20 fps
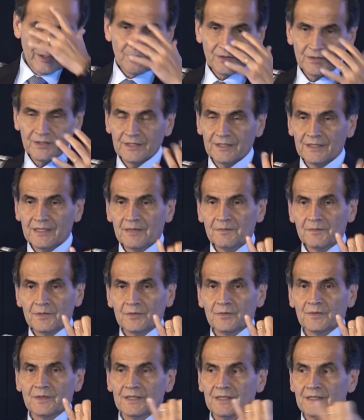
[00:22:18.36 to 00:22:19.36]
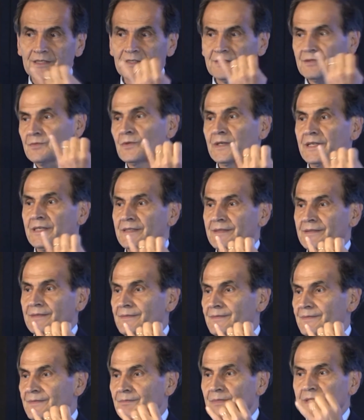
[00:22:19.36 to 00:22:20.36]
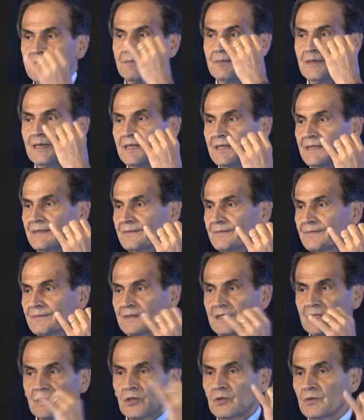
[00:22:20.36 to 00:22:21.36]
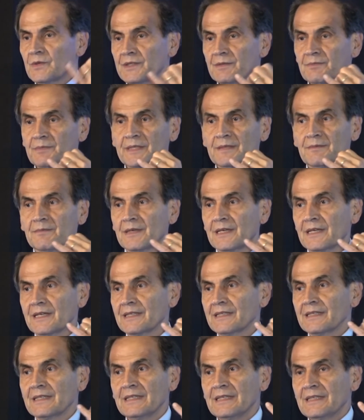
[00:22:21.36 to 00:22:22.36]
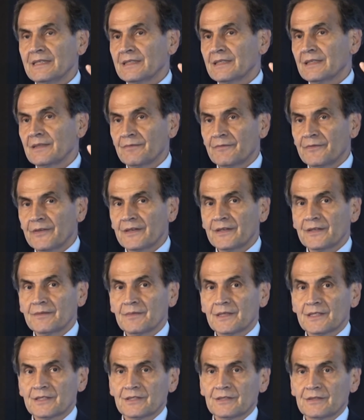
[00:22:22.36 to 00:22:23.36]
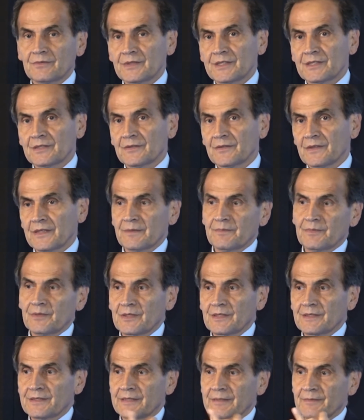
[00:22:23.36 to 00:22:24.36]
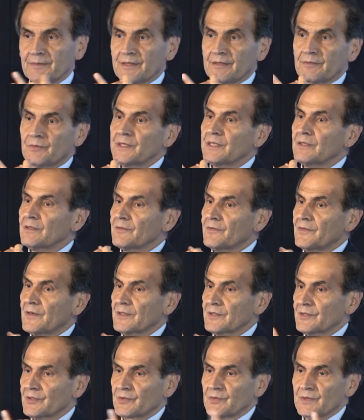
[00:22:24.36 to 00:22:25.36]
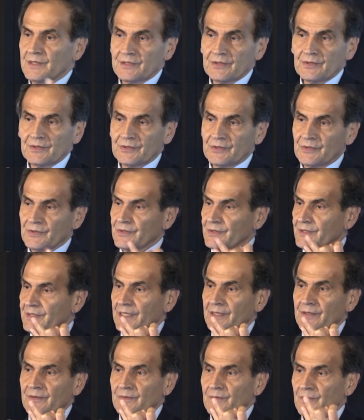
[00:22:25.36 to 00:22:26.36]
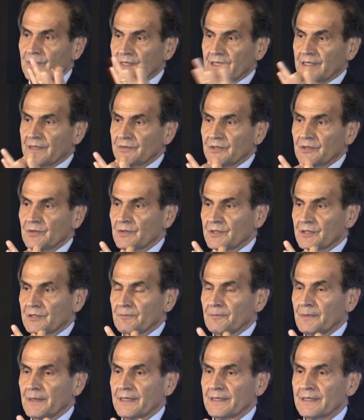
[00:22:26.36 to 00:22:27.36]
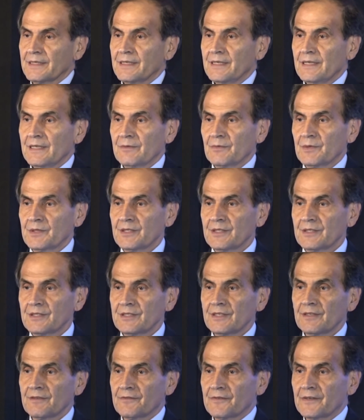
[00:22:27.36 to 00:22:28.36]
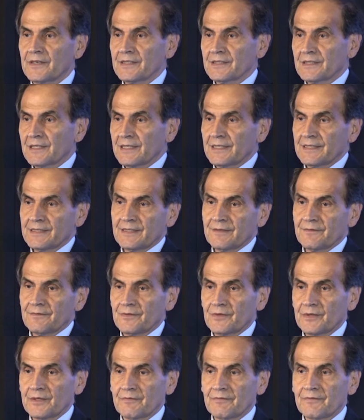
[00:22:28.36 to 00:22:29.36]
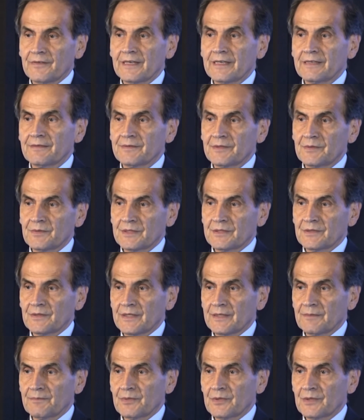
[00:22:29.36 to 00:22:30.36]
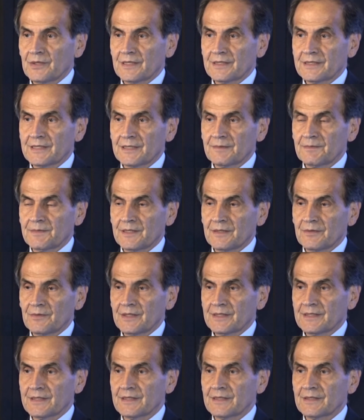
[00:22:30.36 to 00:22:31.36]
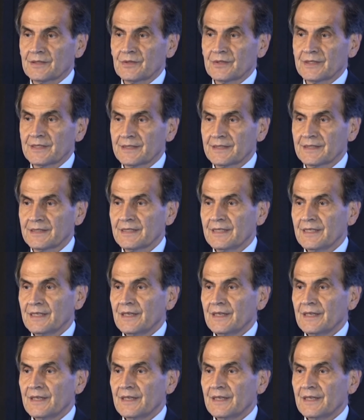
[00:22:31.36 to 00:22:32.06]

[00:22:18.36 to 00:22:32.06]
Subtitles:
So the #1 is weight, BMI. The lower the BMI, very much the risk of hypoglycemia. Renal function was also the second one, as you would expect. When the GFR is less than 45, the risk of hypoglycemia was increased.